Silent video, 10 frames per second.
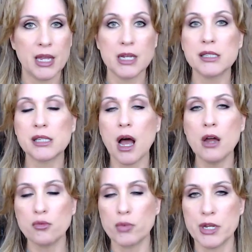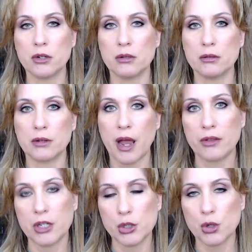It is unreal
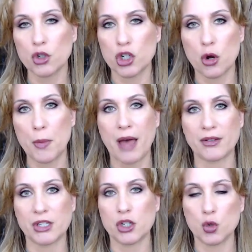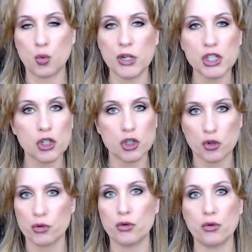how these sociopaths can twist the
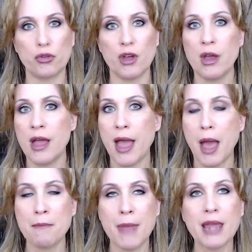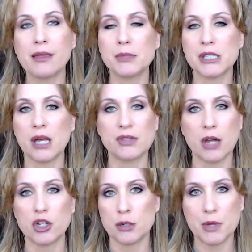truth and make themselves
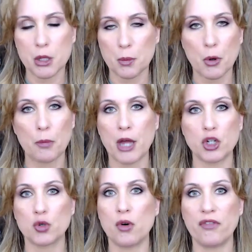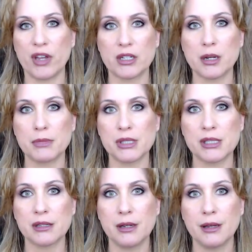out to be the perpetual
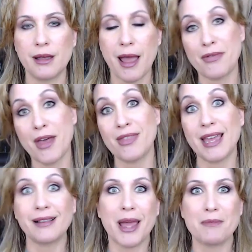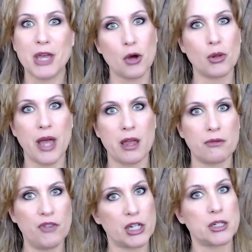victims. And then they claim they don't like
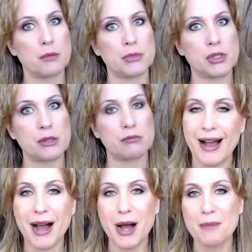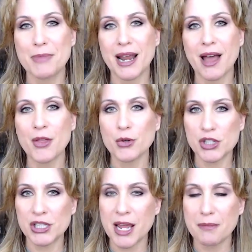victims. Um, but other
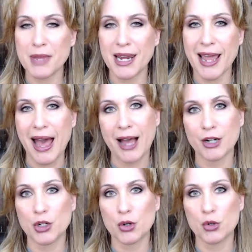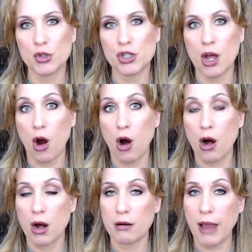state media actors
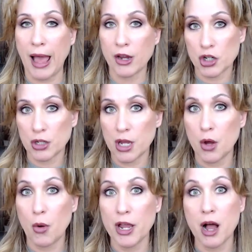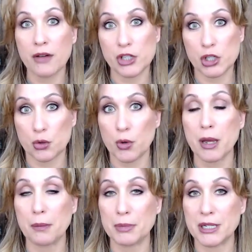are actually going off
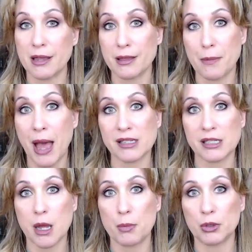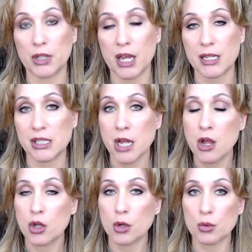script in the past couple days.
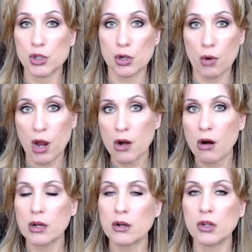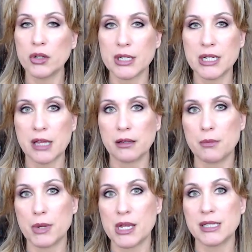There was a great article in the
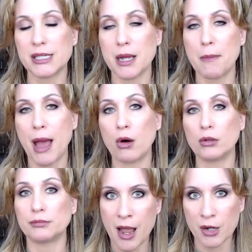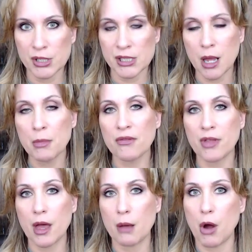Daily Beast about how some of
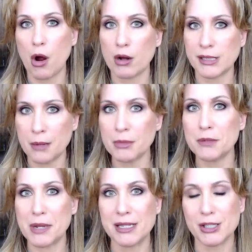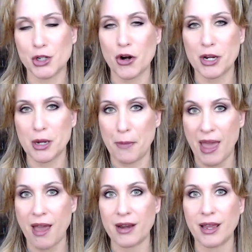them seem to be starting to
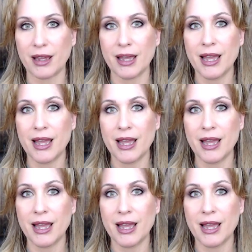panic.